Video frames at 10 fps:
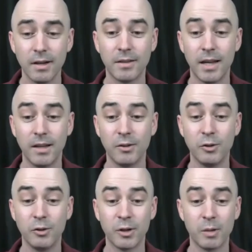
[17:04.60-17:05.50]
then
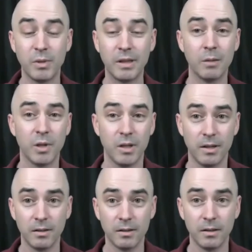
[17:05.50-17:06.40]
you're going to be
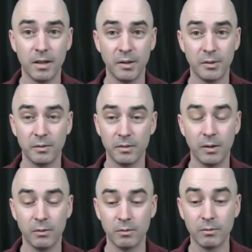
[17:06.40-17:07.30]
limited
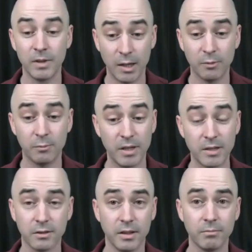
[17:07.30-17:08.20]
in life,
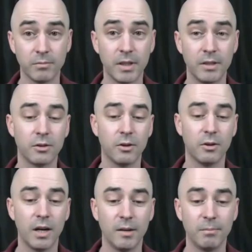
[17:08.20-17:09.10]
basically. And
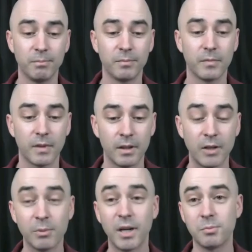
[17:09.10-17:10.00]
so
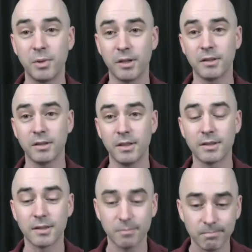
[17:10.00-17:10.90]
that's my experience, at
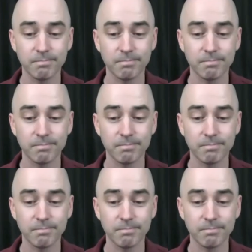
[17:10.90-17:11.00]
least.